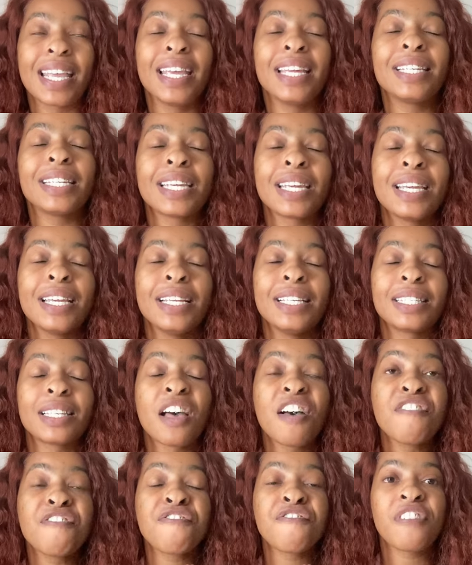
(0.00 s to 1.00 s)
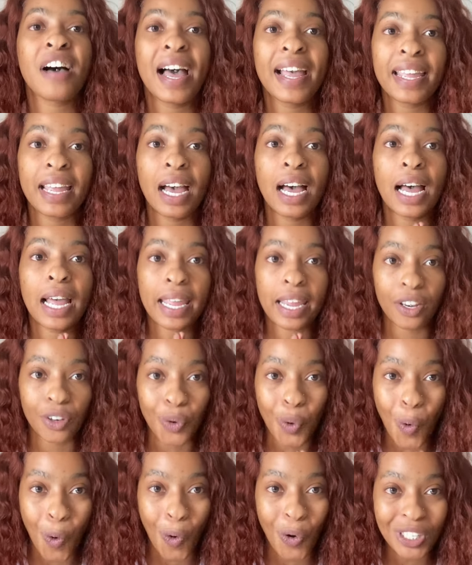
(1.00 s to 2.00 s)
It is fire in
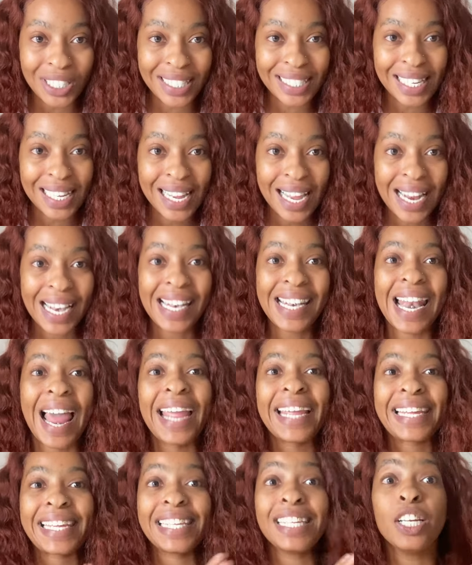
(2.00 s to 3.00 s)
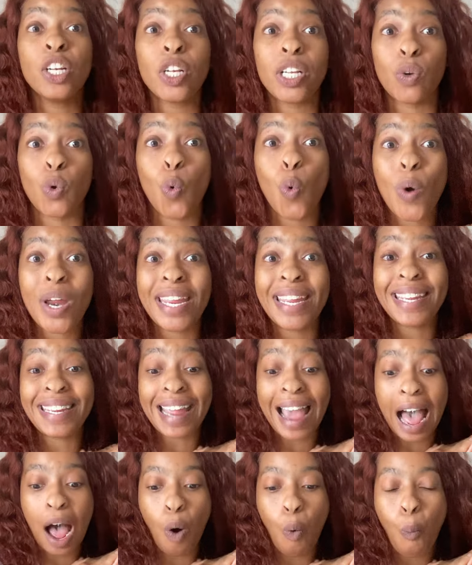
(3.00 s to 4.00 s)
court, like indlu
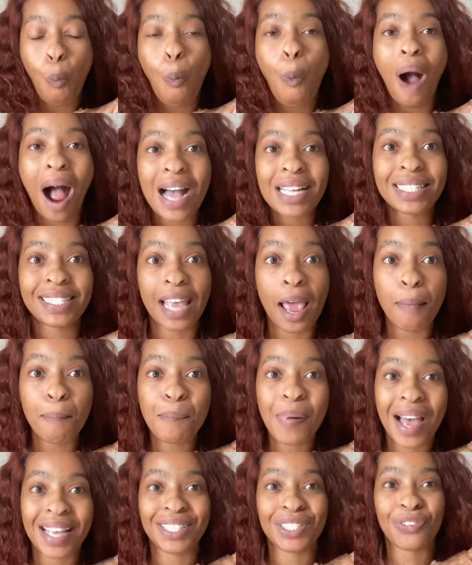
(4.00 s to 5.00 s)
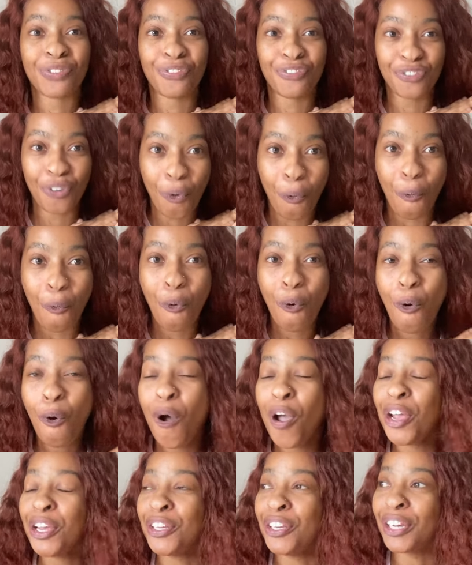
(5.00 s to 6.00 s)
iyawa 4:10.
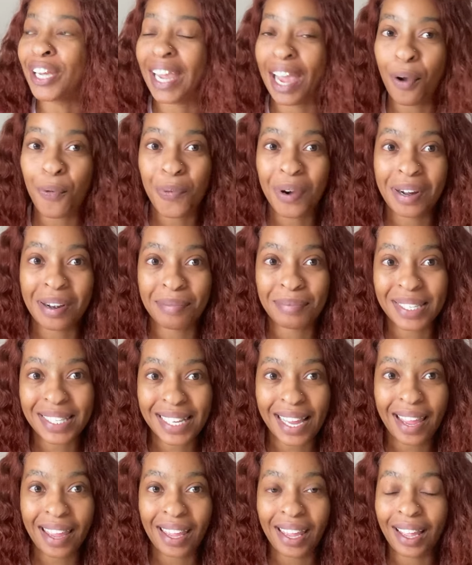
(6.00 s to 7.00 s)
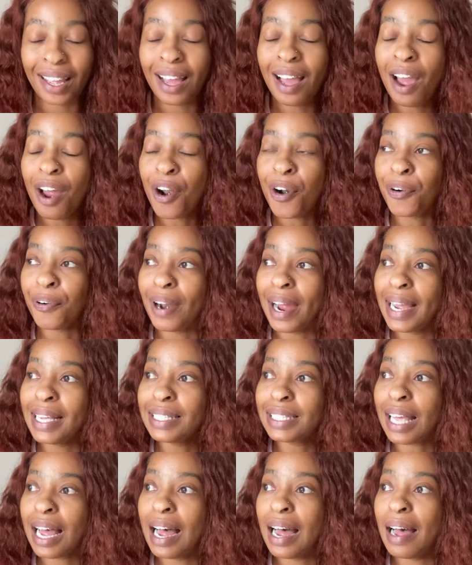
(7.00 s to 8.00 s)
You get what I'm saying, right?